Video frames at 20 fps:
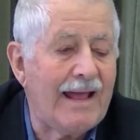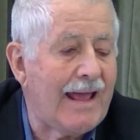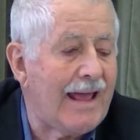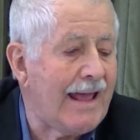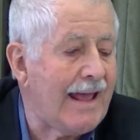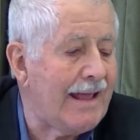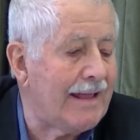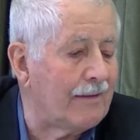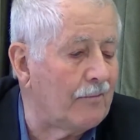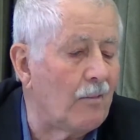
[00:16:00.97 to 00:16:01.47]

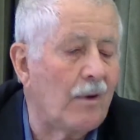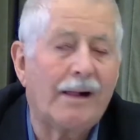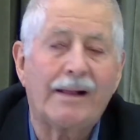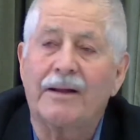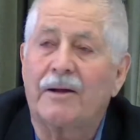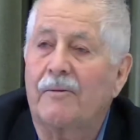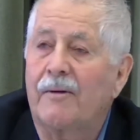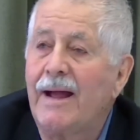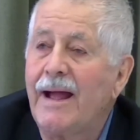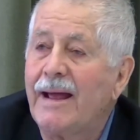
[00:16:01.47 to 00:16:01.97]
And
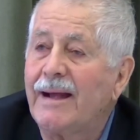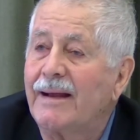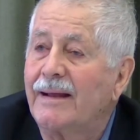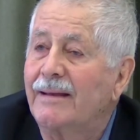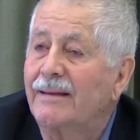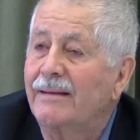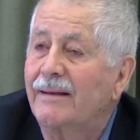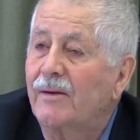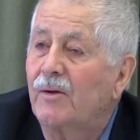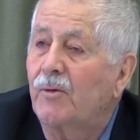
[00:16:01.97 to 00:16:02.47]
while you're at
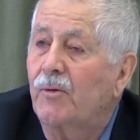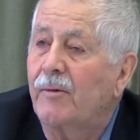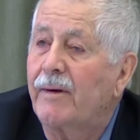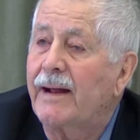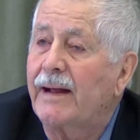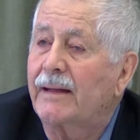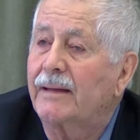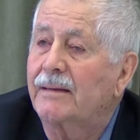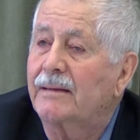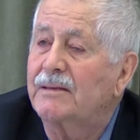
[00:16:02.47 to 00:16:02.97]
it,
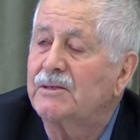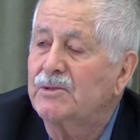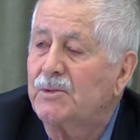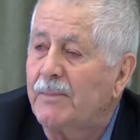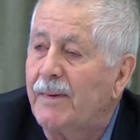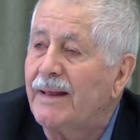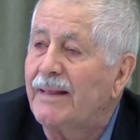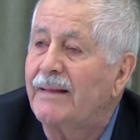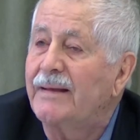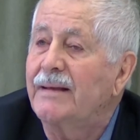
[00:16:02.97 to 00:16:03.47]
correct the
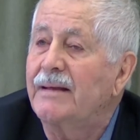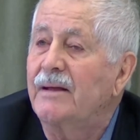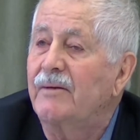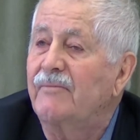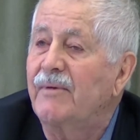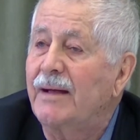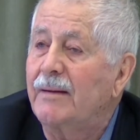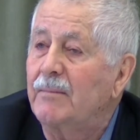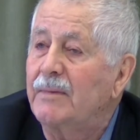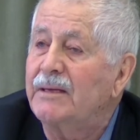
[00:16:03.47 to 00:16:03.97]
spelling
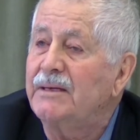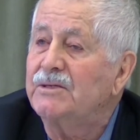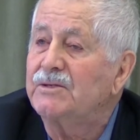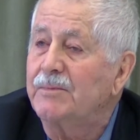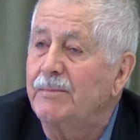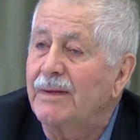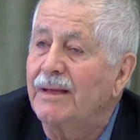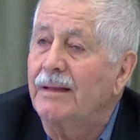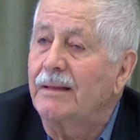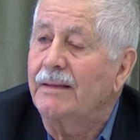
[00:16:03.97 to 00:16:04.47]
of
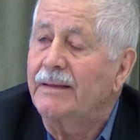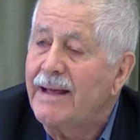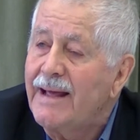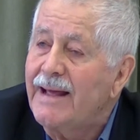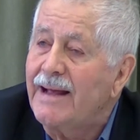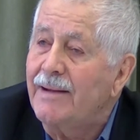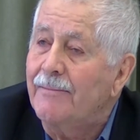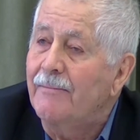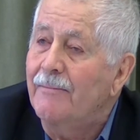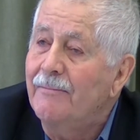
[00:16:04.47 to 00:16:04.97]
Emily's middle
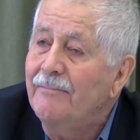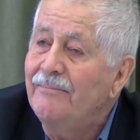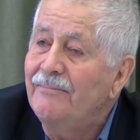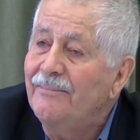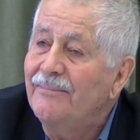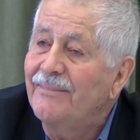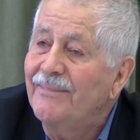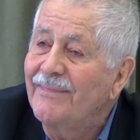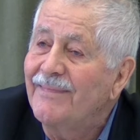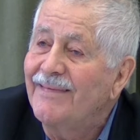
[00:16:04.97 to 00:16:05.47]
name.
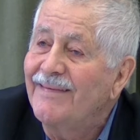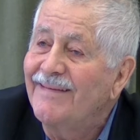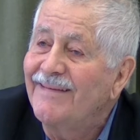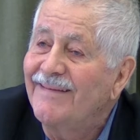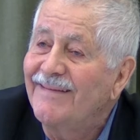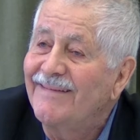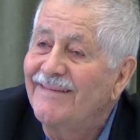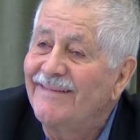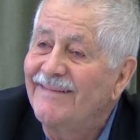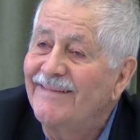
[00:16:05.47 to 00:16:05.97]

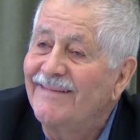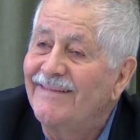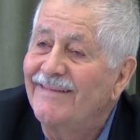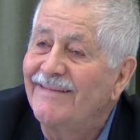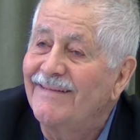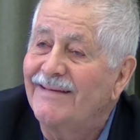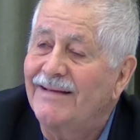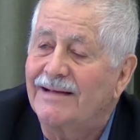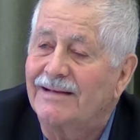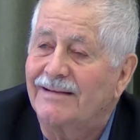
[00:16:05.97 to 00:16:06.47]

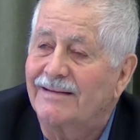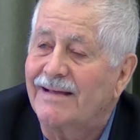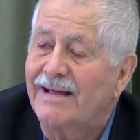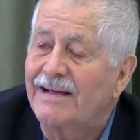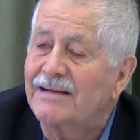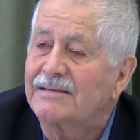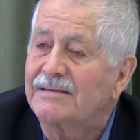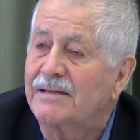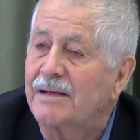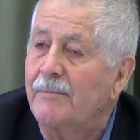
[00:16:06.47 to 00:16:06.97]
It
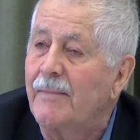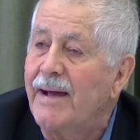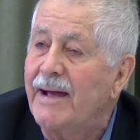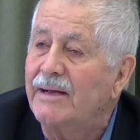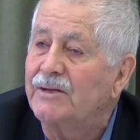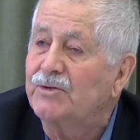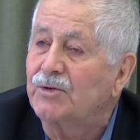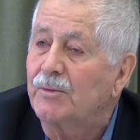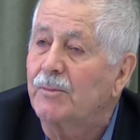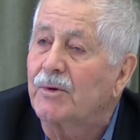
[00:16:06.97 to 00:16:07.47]
has to
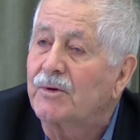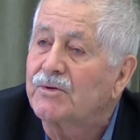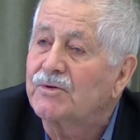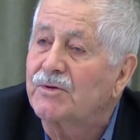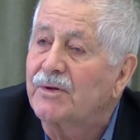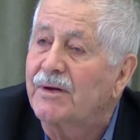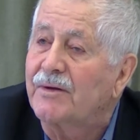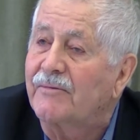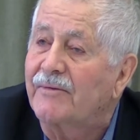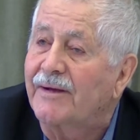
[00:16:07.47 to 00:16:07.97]
match your birth
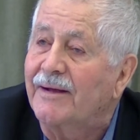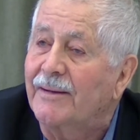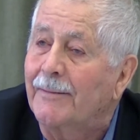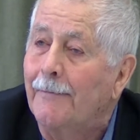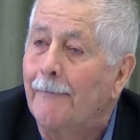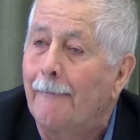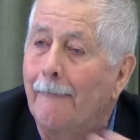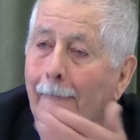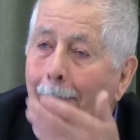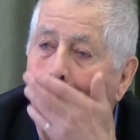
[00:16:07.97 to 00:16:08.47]
certificate.
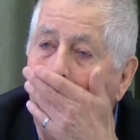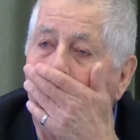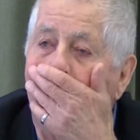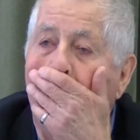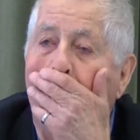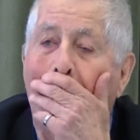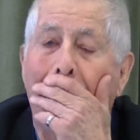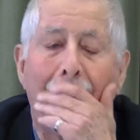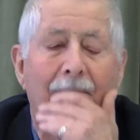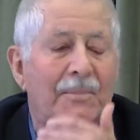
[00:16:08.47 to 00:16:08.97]

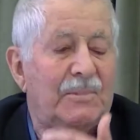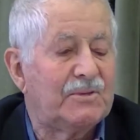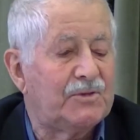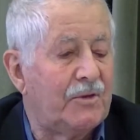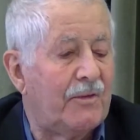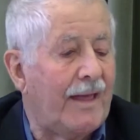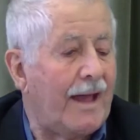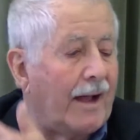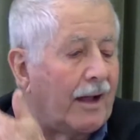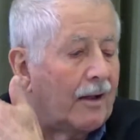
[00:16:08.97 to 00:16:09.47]

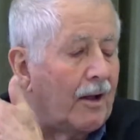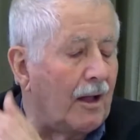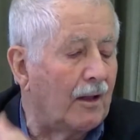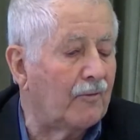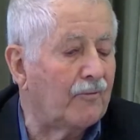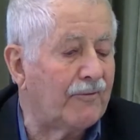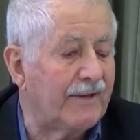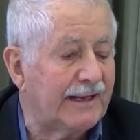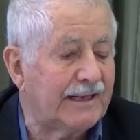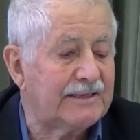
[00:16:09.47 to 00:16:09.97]
So that
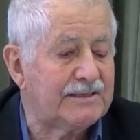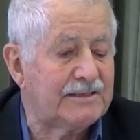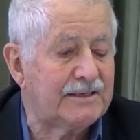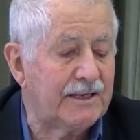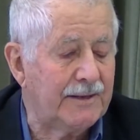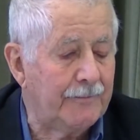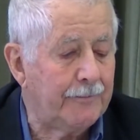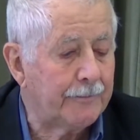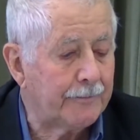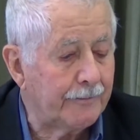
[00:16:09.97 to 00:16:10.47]
got
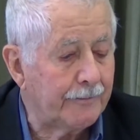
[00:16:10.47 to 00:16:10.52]
fixed.